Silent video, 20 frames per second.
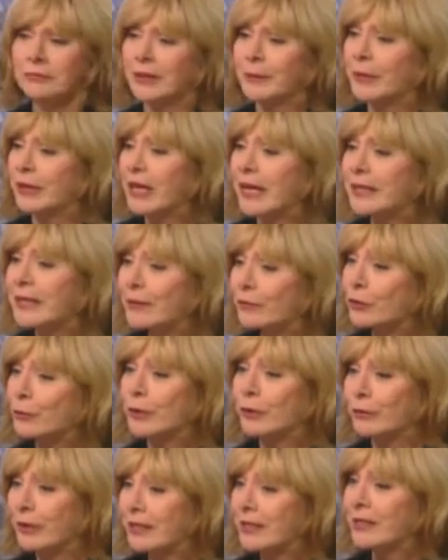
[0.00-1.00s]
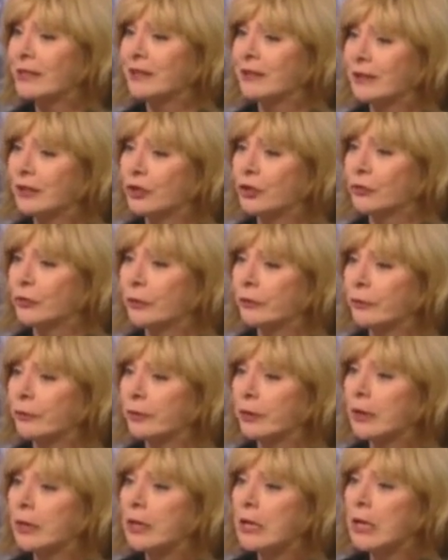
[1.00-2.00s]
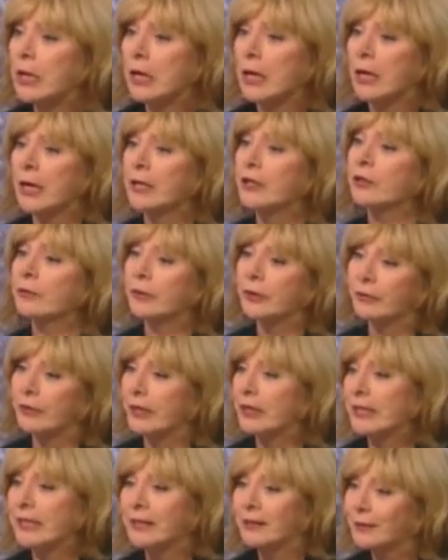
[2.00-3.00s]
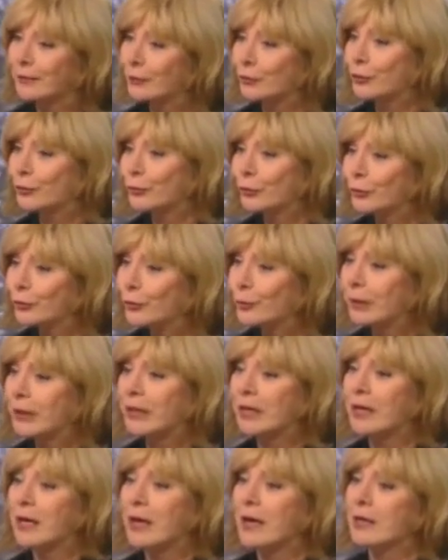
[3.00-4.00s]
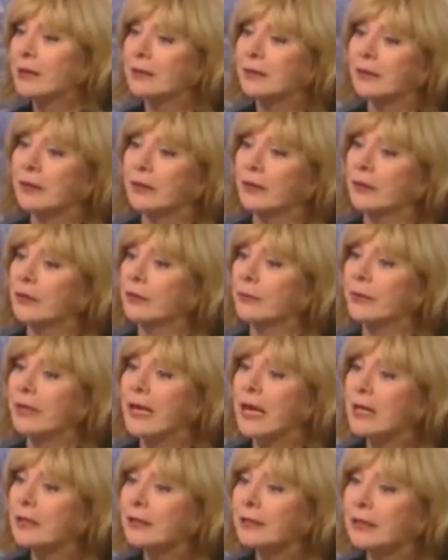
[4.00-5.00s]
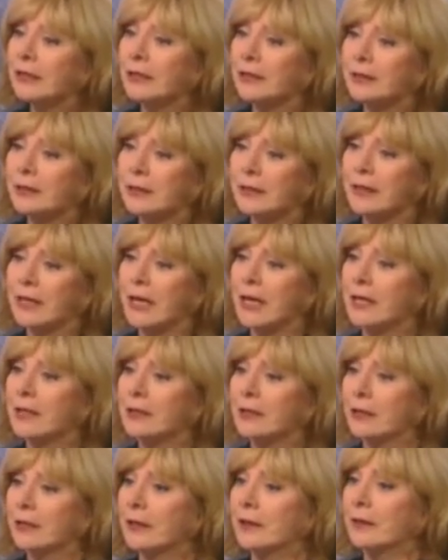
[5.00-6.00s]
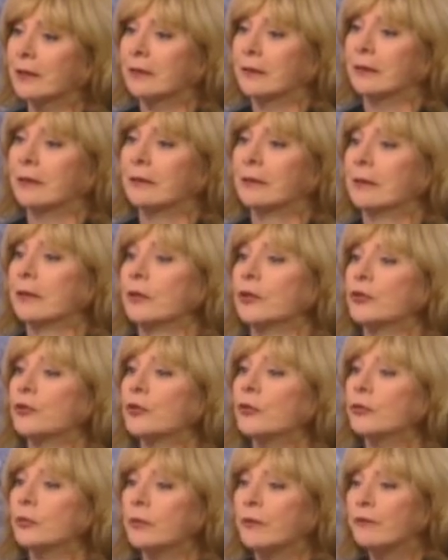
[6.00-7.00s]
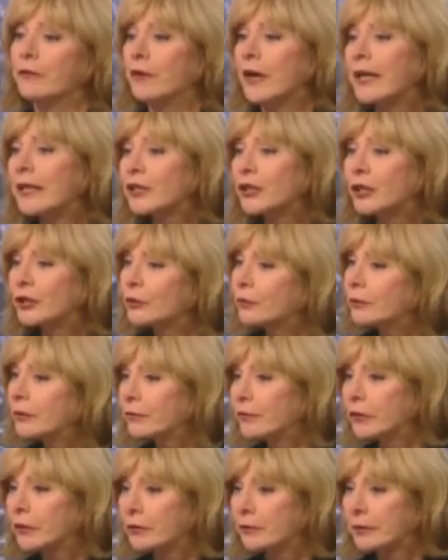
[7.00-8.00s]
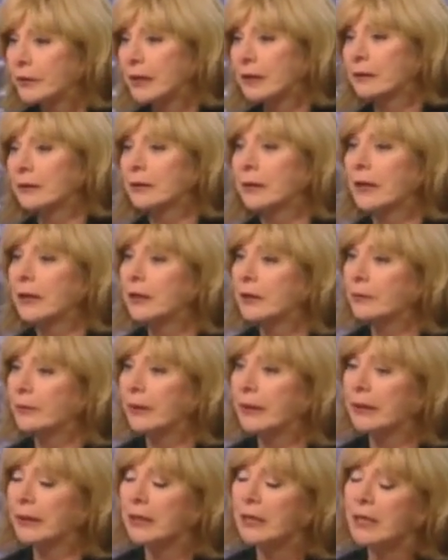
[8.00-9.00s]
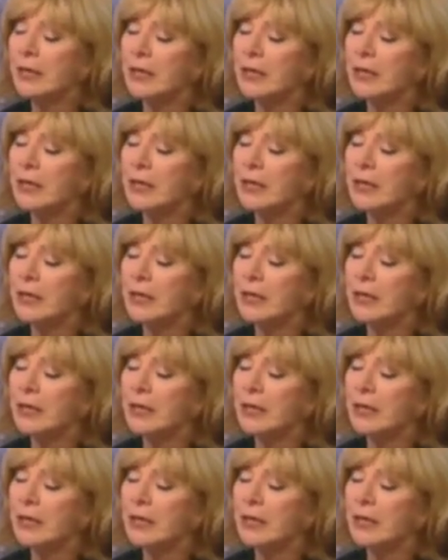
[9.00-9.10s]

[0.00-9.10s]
I mean, I never regret telling the truth. I don't regret telling the truth, because the reality is that the truth will find you if you don't tell it anyway.